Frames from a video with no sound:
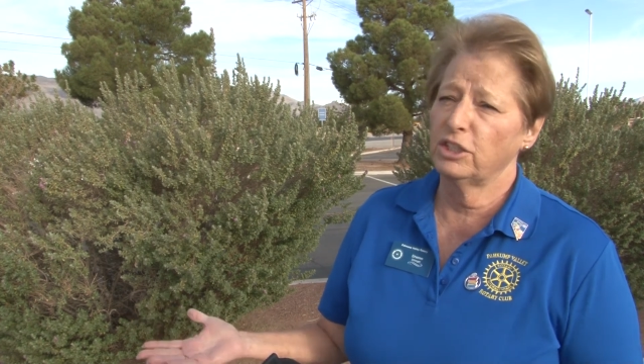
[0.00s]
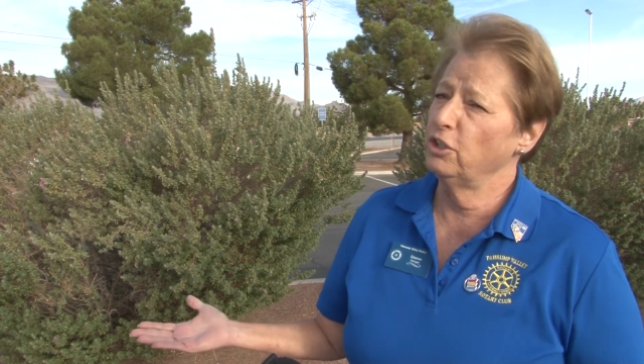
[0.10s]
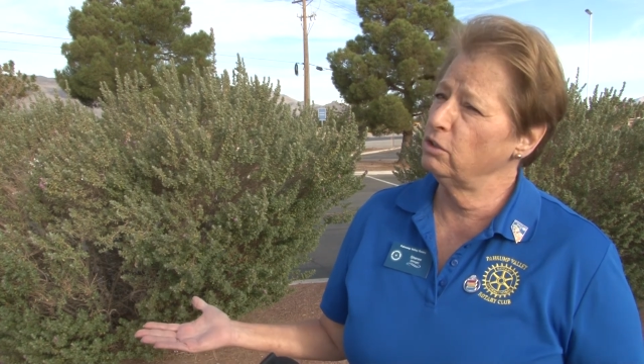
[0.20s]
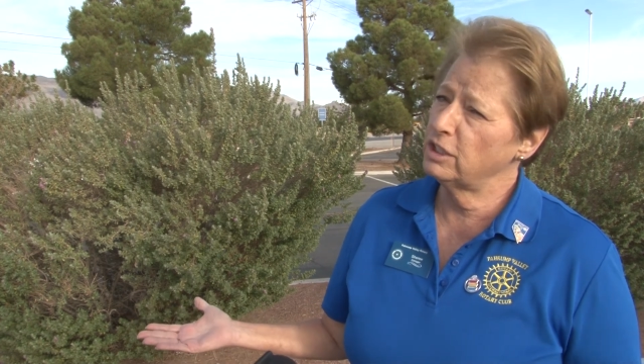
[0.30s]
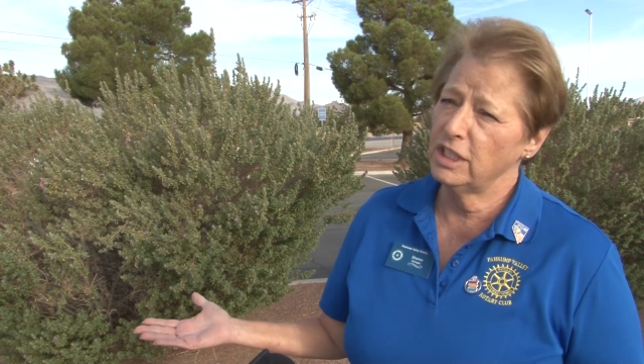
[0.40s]

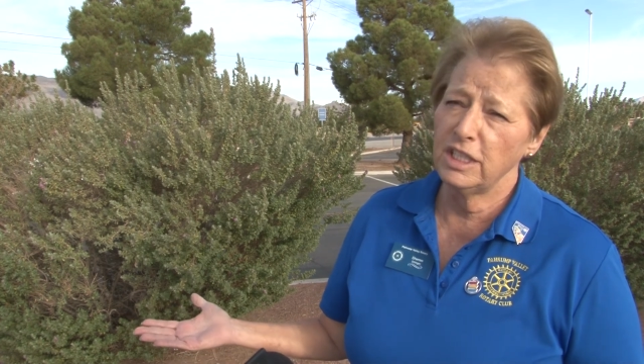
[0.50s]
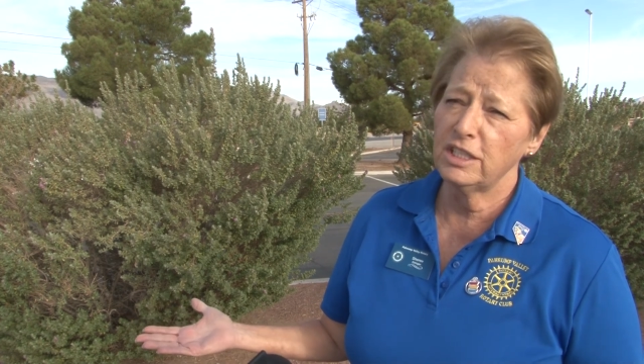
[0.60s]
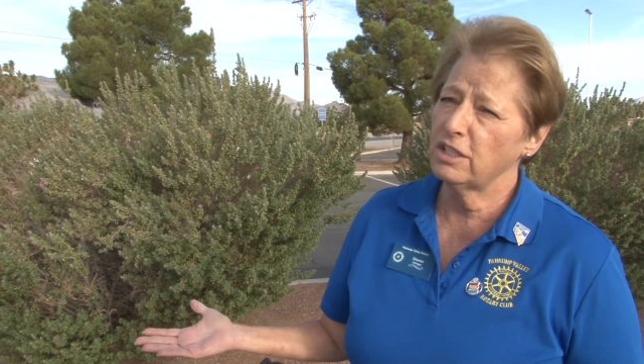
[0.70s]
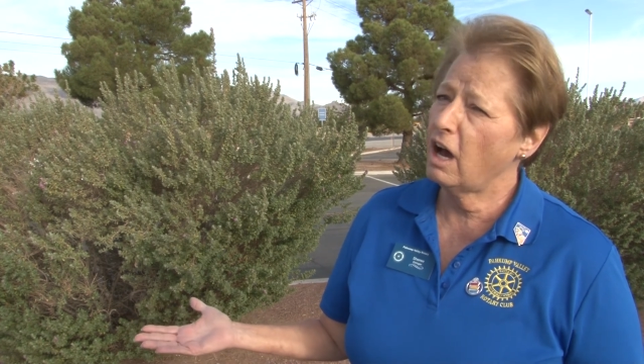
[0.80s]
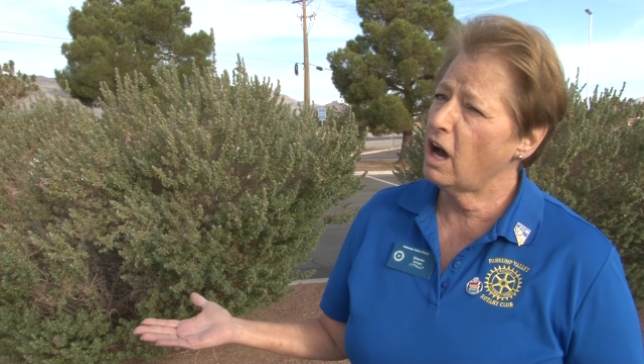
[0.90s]
adults need
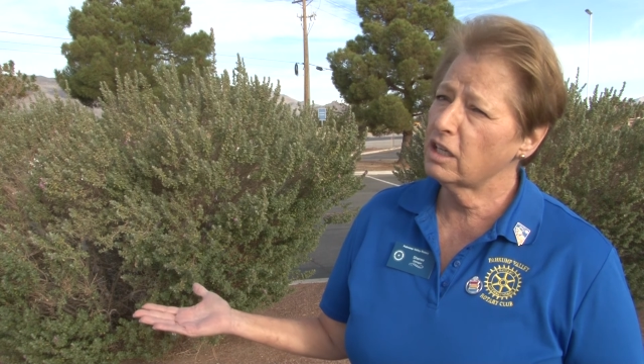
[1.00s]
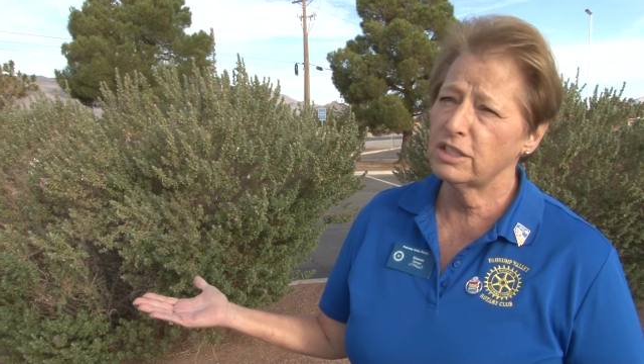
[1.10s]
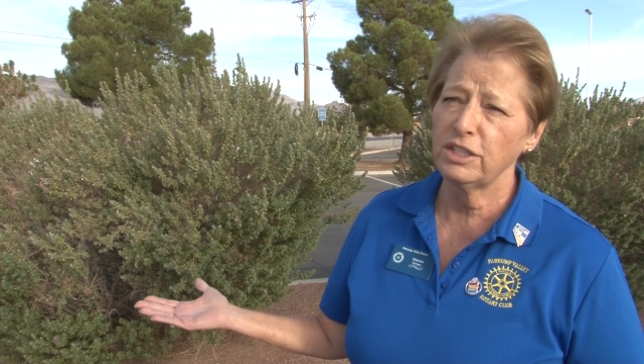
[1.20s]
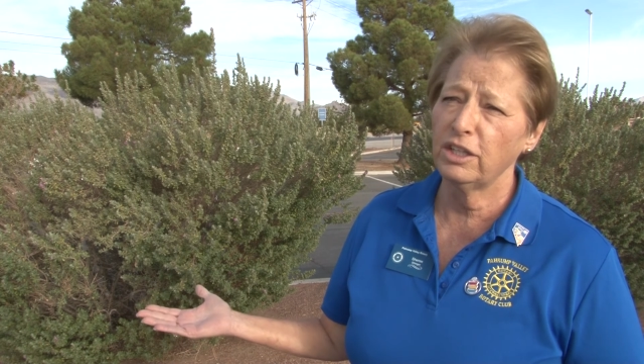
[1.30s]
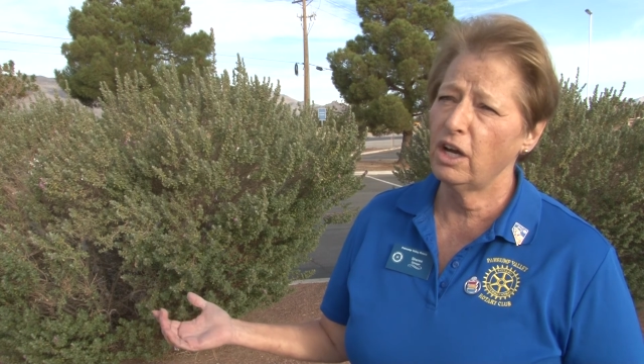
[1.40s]

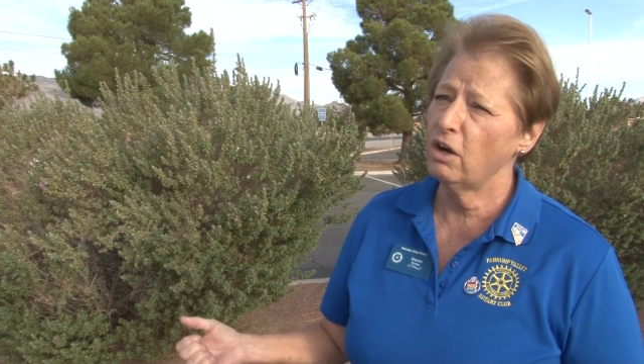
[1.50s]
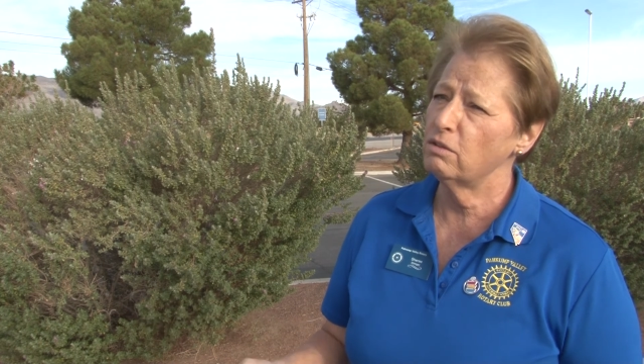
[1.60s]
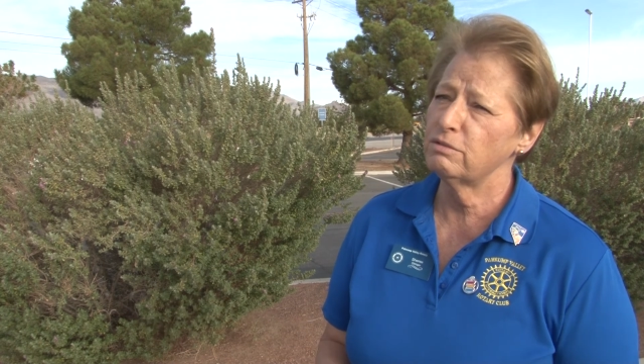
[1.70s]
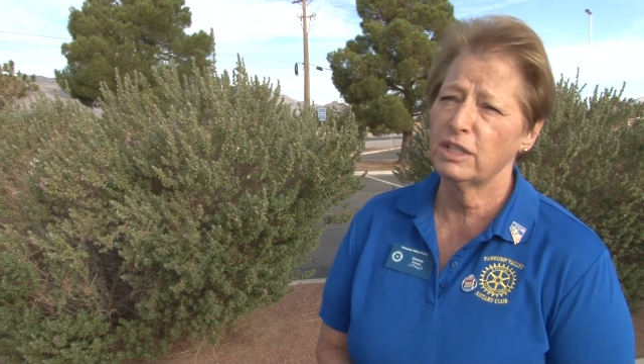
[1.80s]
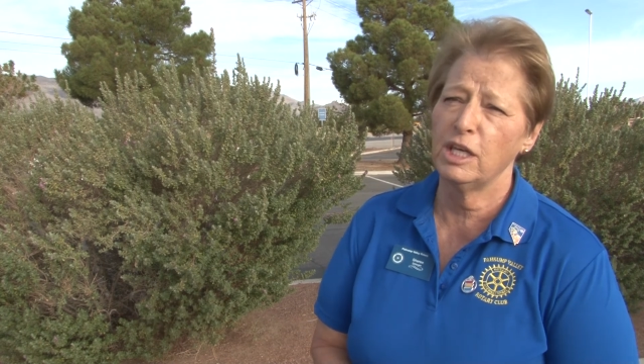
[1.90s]
socks, you
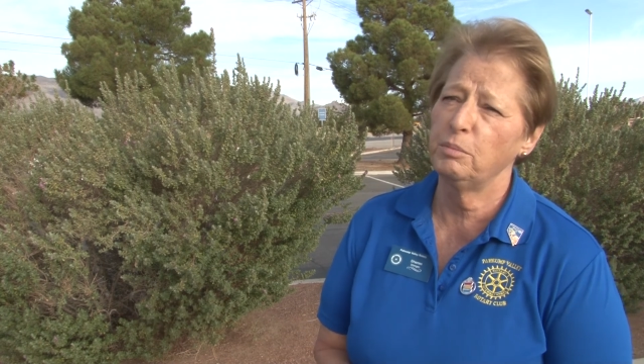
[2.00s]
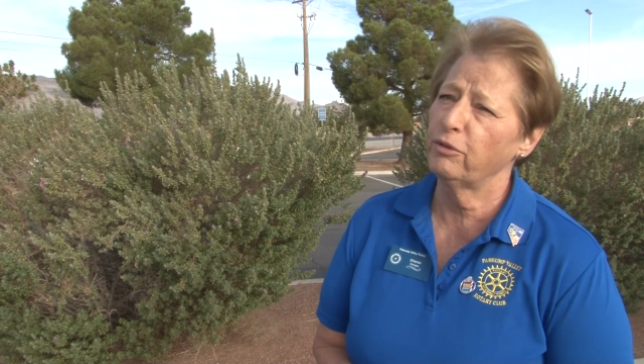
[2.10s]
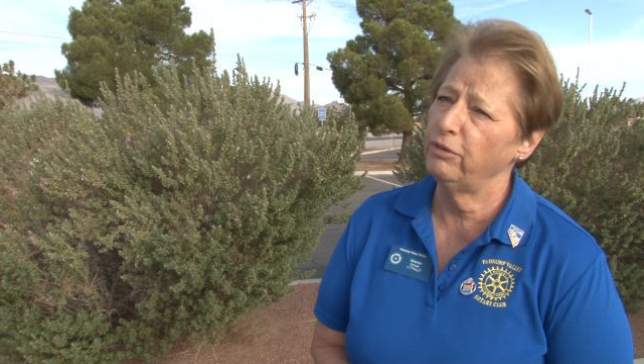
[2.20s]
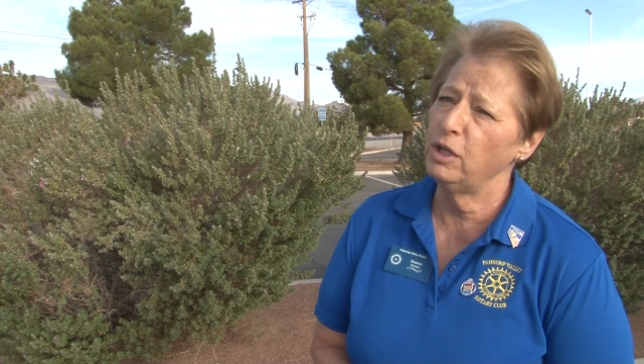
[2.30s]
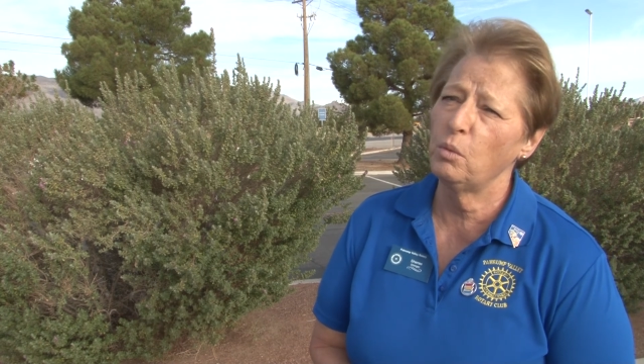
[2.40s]
know, keep your
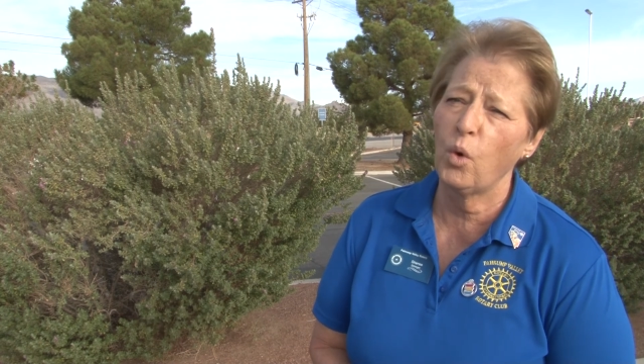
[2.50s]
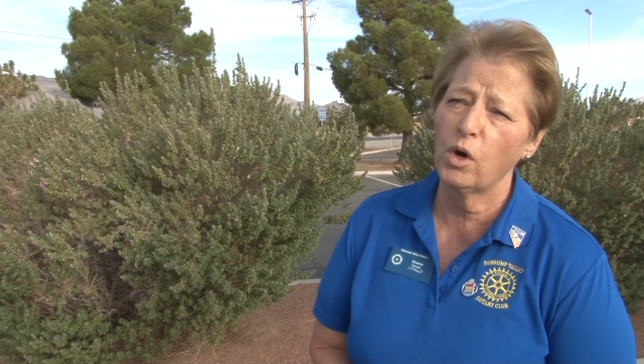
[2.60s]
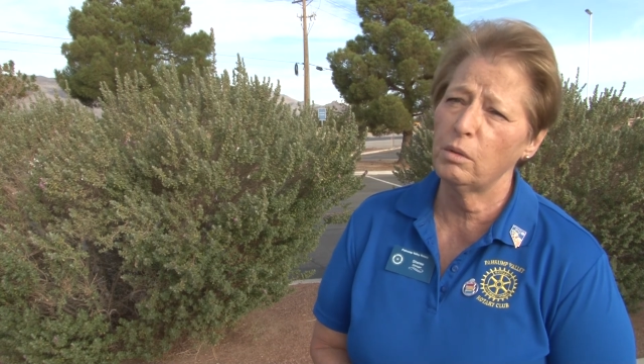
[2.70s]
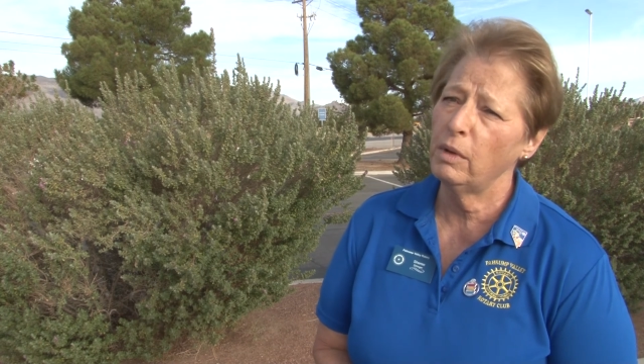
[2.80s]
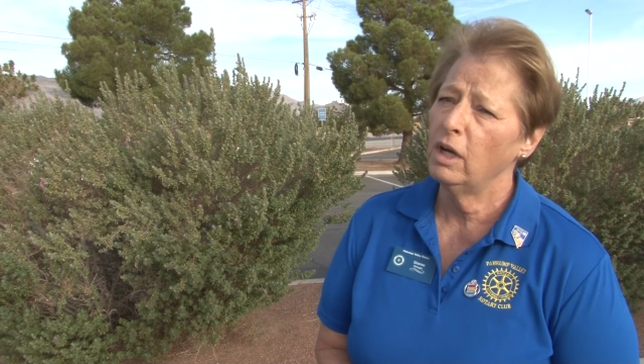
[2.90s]
feet
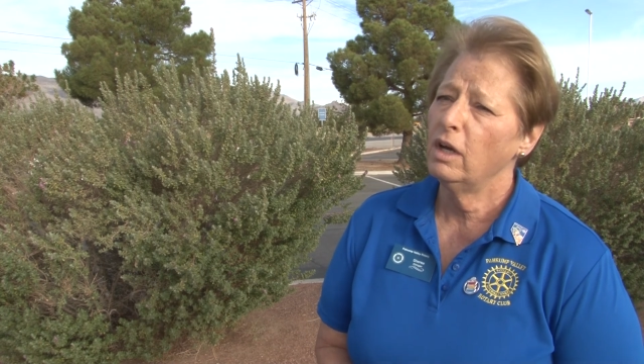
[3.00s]
warm.